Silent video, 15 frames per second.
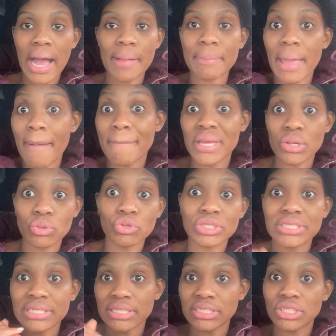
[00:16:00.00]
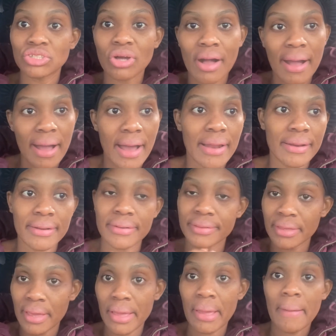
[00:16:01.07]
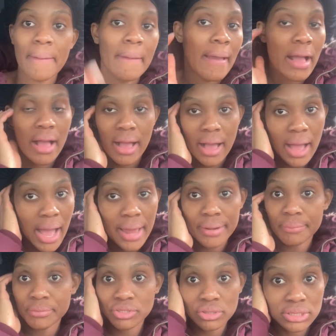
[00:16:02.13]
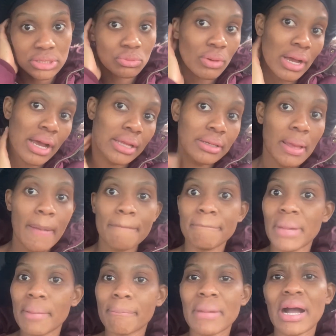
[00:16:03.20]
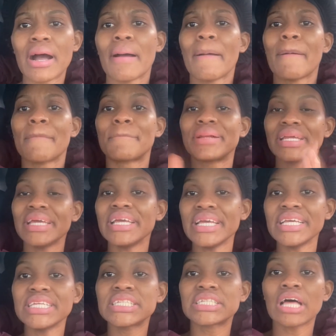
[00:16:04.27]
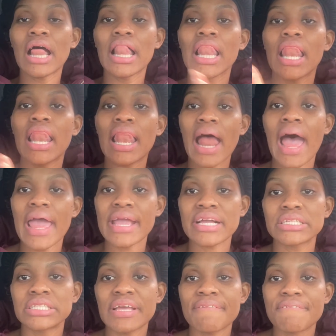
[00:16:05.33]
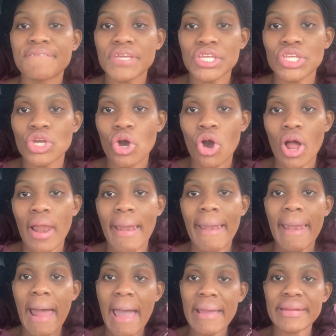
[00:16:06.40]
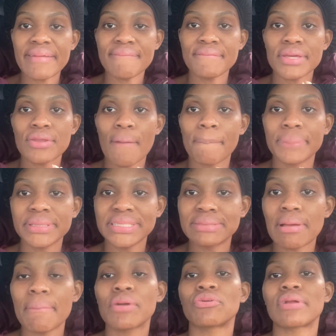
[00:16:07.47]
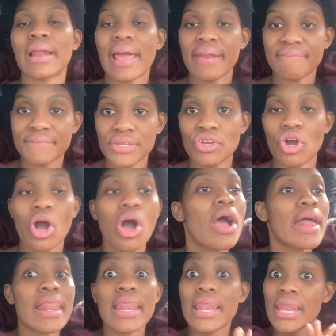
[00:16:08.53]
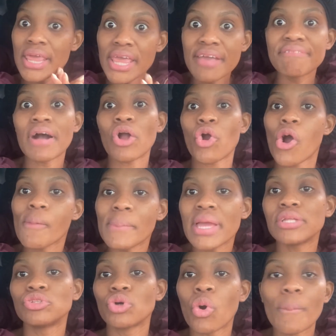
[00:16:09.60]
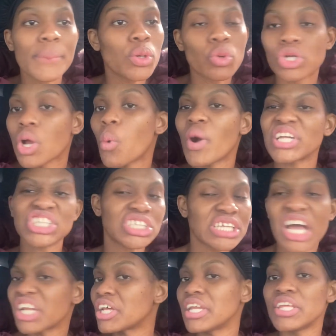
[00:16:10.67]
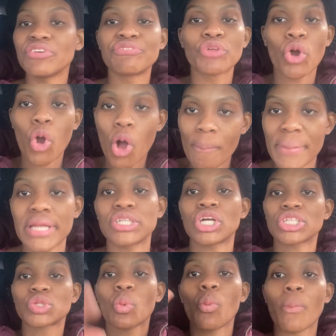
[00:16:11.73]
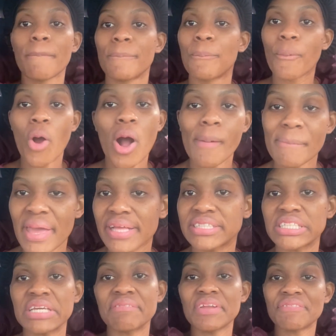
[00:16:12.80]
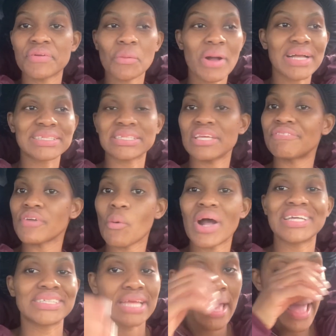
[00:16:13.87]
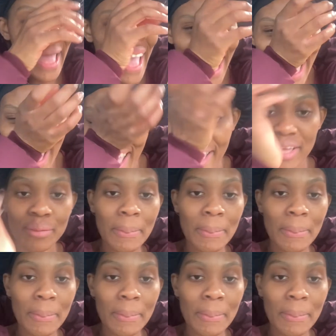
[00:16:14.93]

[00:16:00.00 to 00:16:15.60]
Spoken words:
Me, I beg you to set it to all. Yeah. And me just want. Remember, please like the video. Like the video. Please, yeah, I beg you to like the video. Leave a comment down below. Now, watch it and leave no comment. Just comment. Even if you don't want, if you want to say, hey.